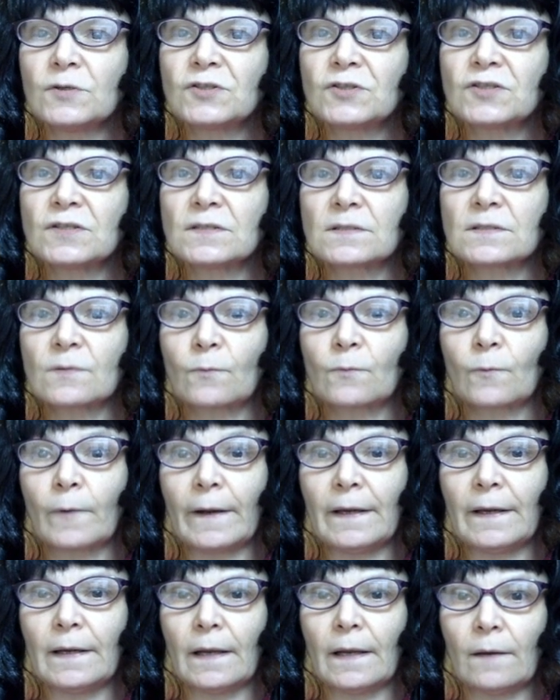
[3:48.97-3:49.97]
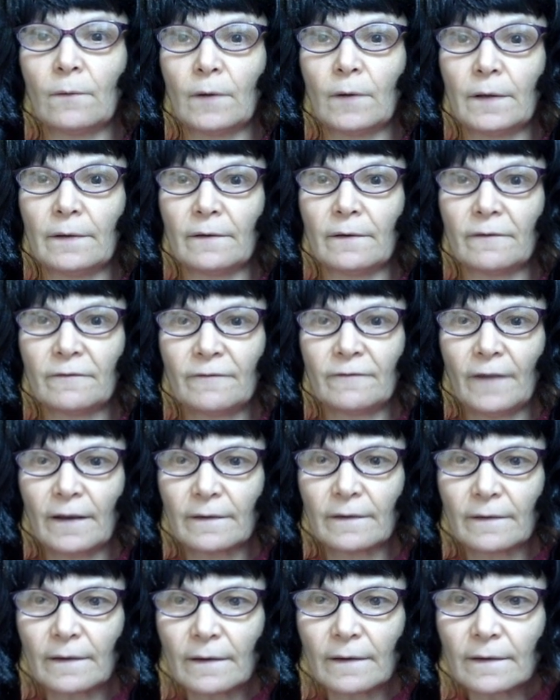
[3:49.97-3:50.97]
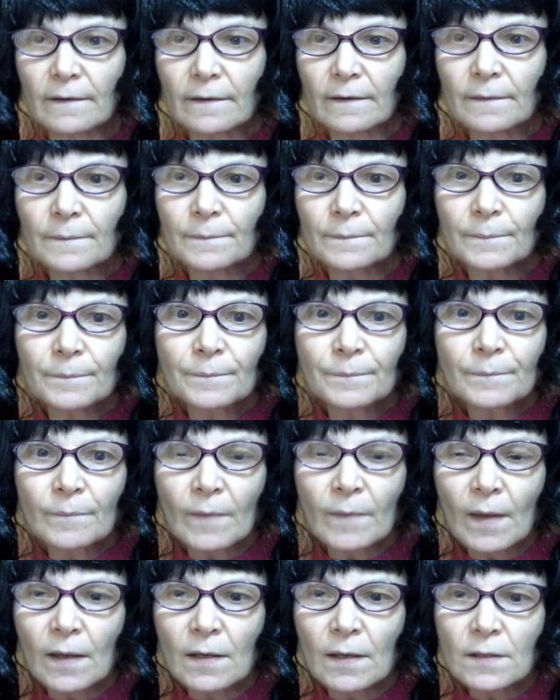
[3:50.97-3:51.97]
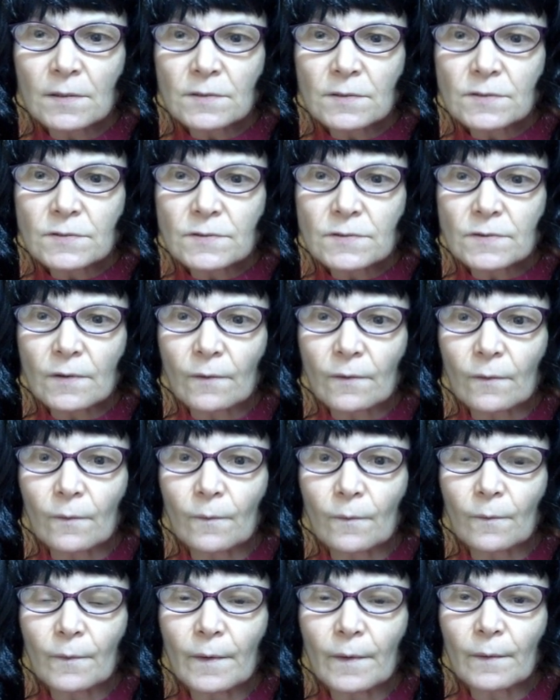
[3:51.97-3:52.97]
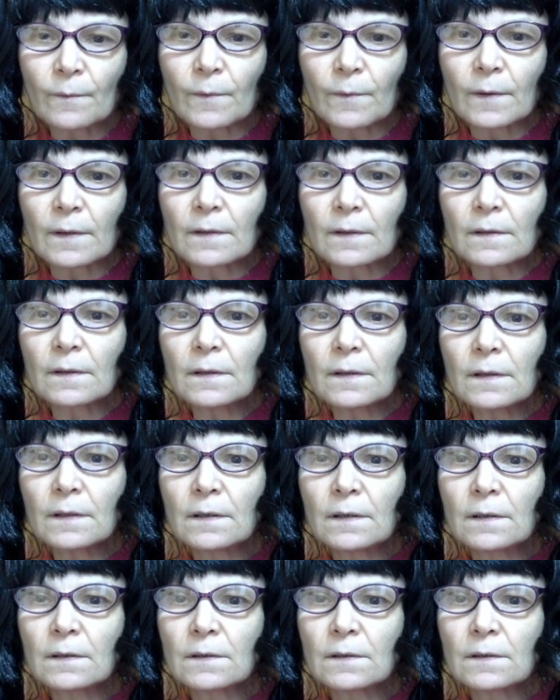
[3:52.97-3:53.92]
which is right now undefended. So we will,